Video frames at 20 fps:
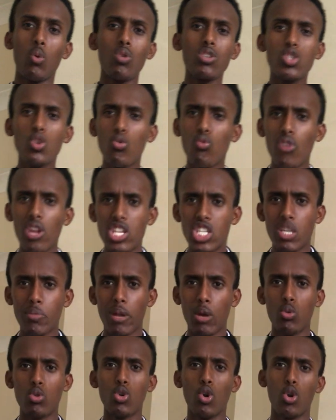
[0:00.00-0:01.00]
What's your relationship
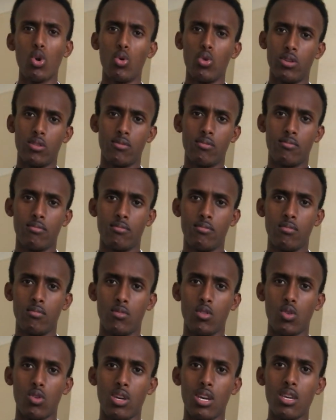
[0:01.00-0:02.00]
like with your Lord?
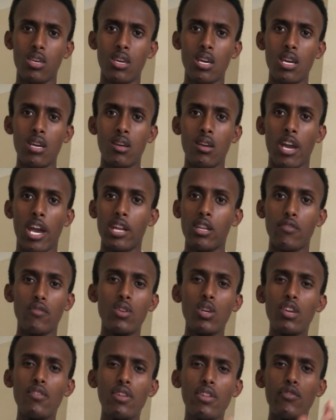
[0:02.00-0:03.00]
Okay, and
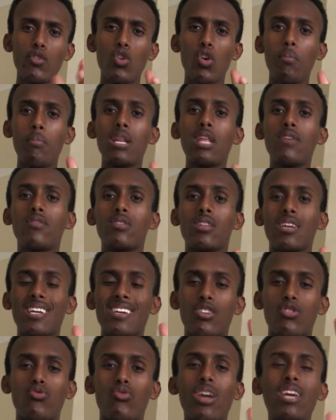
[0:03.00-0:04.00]
even if you don't believe in a
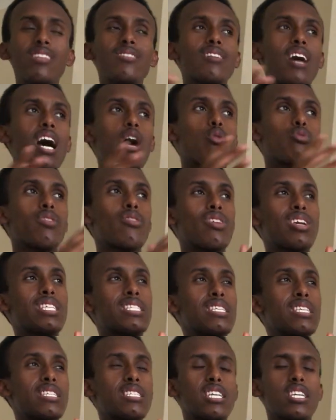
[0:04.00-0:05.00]
creator out there
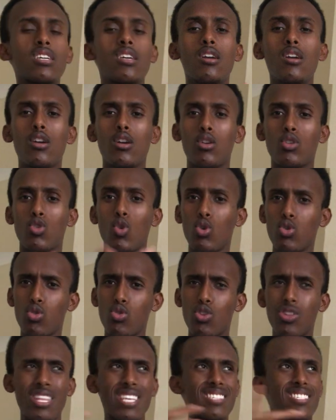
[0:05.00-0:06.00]
existing, don't you
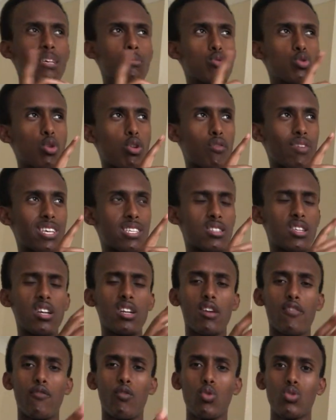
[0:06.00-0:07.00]
think there's some sort of
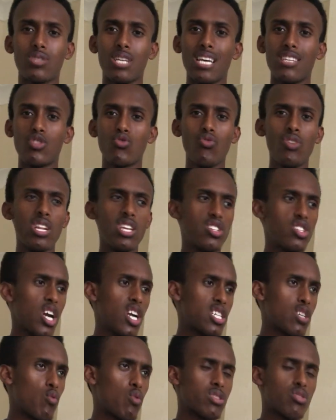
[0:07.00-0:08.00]
external force that is really in
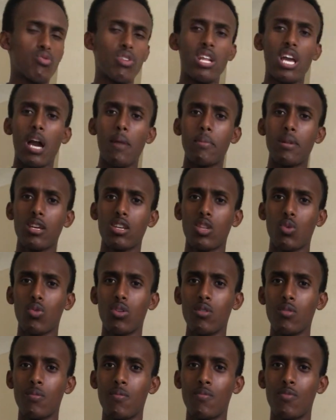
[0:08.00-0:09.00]
charge of what's really happening in the
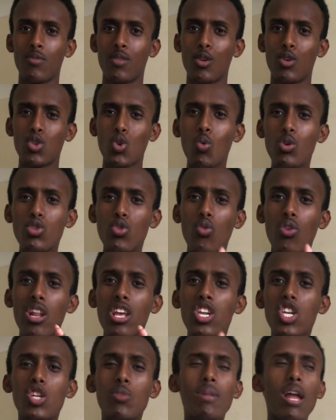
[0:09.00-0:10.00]
world? So what's your
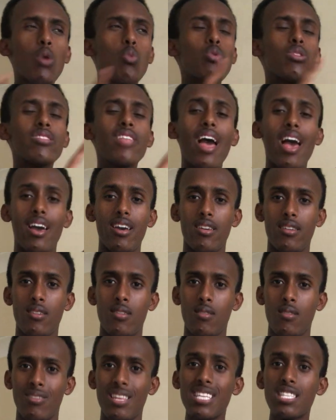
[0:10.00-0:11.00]
relationship like with that?
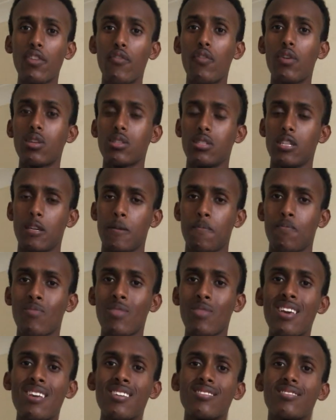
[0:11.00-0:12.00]
That's the first thing.
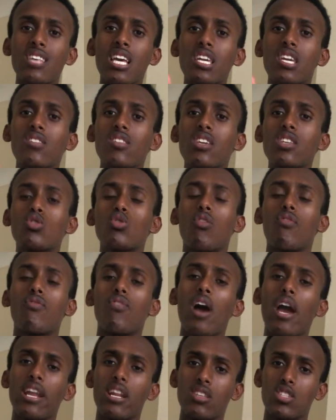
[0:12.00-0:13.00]
Second thing is your
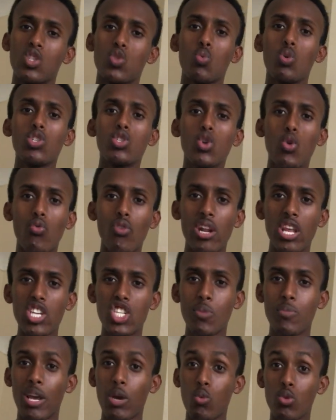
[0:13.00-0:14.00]
finances. What's your
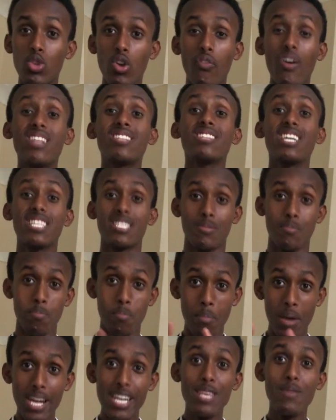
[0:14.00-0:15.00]
relationship like with your finances? Yes,
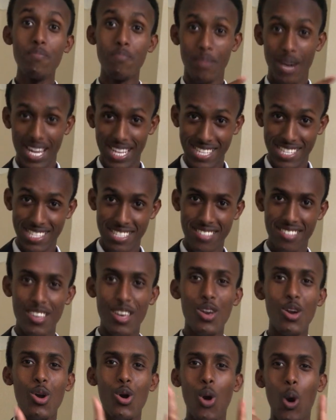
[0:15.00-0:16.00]
money matters.
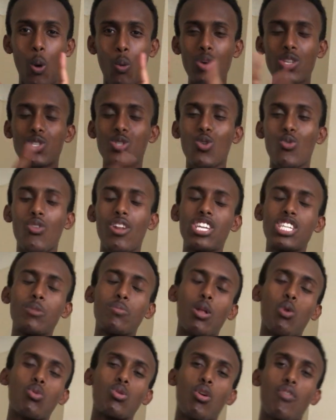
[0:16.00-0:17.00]
What's your
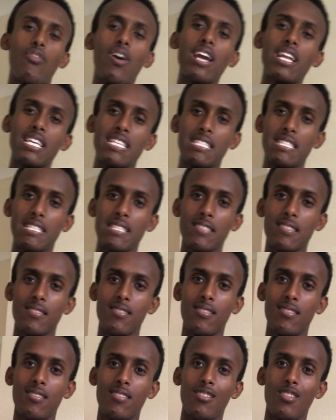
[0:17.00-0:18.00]
relationship like with your finances?
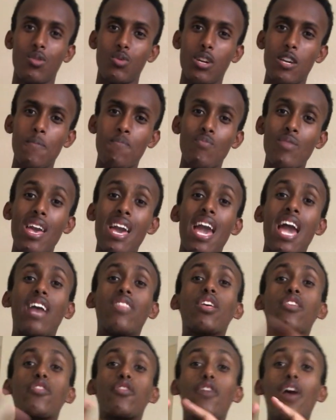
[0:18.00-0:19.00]
Okay,
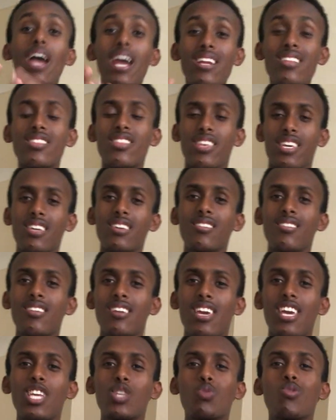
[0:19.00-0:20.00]
and the third thing
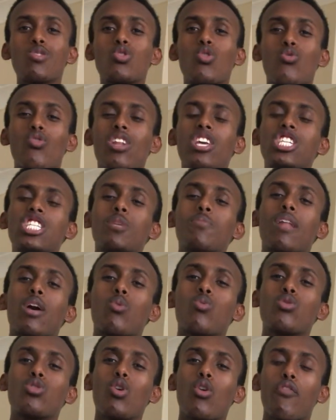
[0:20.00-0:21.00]
is what's your relationship
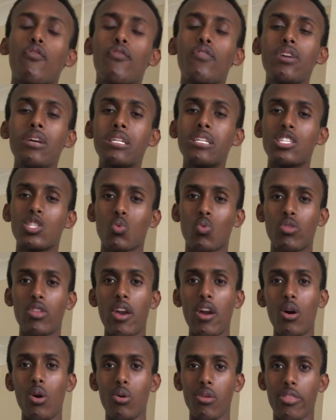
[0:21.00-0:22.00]
like with your fitness, with
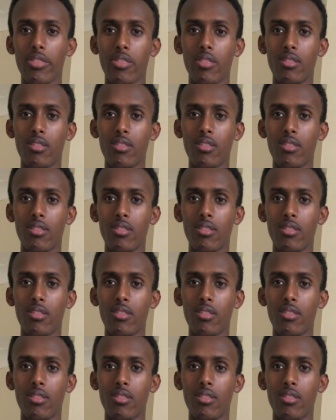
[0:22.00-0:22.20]
your health?